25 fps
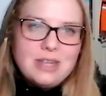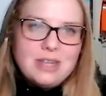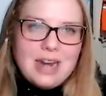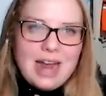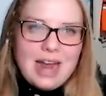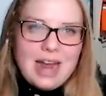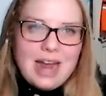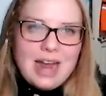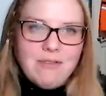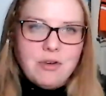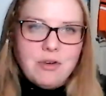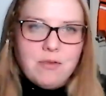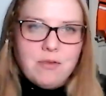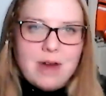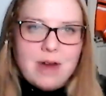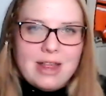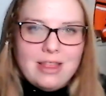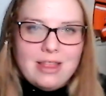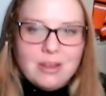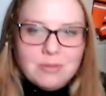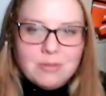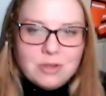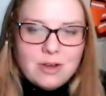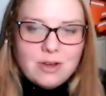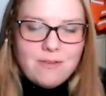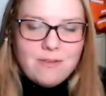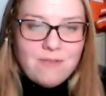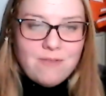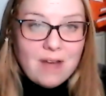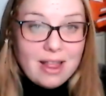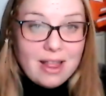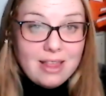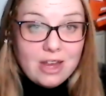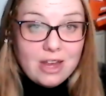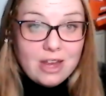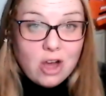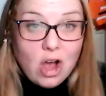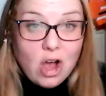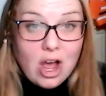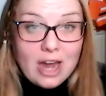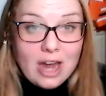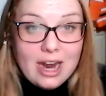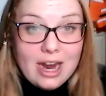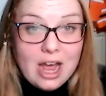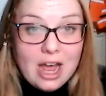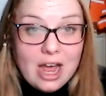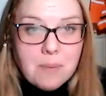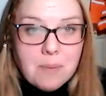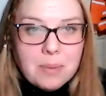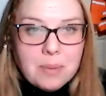and i haven't read them so i finally caught
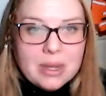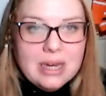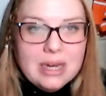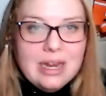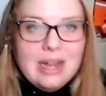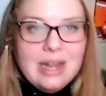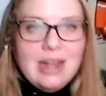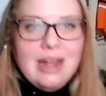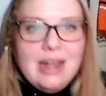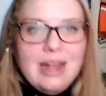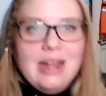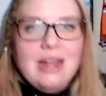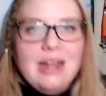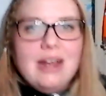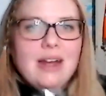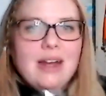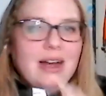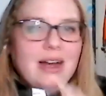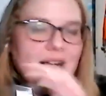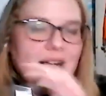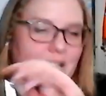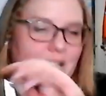up all good